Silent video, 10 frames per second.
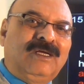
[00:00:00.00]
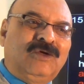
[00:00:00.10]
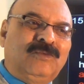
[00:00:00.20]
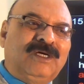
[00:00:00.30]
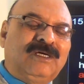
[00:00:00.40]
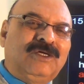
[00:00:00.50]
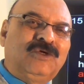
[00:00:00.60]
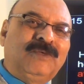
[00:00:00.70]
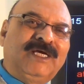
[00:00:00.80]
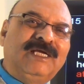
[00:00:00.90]

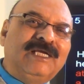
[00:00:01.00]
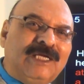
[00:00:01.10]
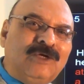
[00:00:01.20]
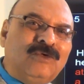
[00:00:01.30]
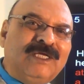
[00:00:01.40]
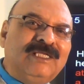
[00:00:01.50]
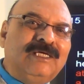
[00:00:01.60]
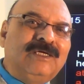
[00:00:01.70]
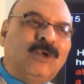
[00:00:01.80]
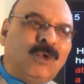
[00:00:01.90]
You may include in
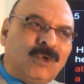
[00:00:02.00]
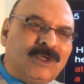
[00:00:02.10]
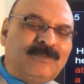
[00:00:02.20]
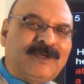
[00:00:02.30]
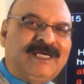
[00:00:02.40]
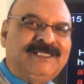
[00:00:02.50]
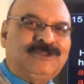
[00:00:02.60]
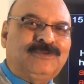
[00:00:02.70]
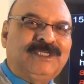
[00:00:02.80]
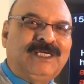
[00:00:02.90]
the whole price
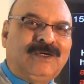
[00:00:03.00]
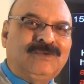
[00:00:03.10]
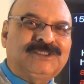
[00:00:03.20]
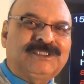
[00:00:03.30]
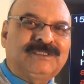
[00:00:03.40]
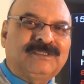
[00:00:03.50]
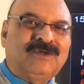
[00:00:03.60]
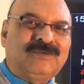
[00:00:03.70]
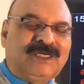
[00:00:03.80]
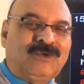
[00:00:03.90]
of the house,
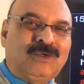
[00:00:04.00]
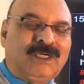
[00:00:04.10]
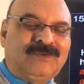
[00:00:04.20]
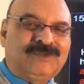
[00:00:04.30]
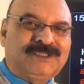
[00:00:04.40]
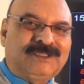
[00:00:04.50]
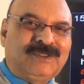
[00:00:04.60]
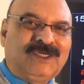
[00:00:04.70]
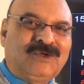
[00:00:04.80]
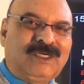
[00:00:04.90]
of the whole house.
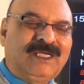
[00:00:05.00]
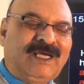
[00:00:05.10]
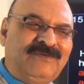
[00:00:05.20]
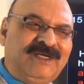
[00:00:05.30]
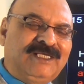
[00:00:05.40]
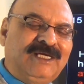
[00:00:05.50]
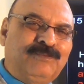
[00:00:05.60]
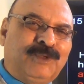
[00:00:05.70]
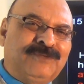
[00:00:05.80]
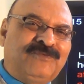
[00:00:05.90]
You can
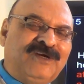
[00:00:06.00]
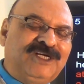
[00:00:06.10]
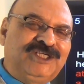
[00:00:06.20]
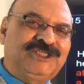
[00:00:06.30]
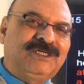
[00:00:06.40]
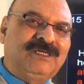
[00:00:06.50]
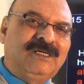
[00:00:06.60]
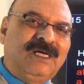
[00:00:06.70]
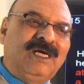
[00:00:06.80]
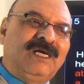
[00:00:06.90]
everything per
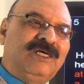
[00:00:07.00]
furniture.